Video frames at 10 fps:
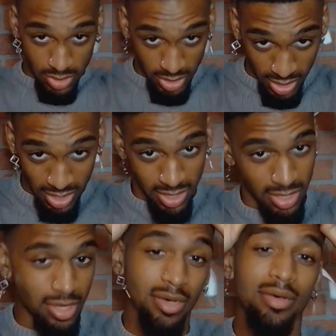today.
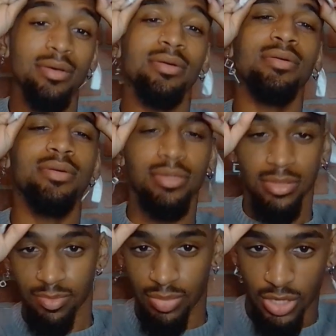
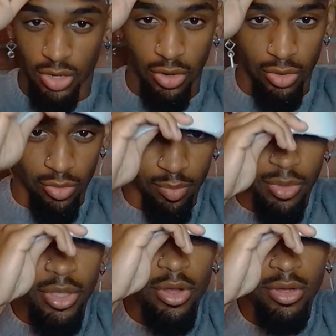Put the
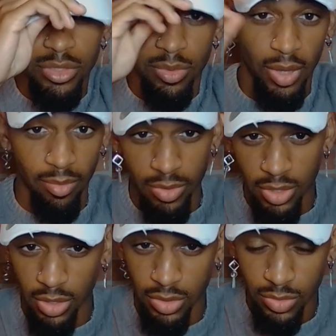curls
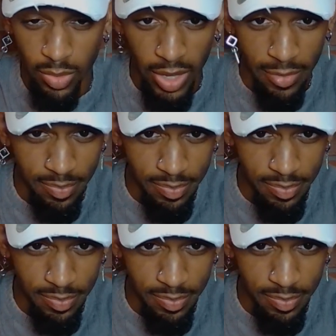away.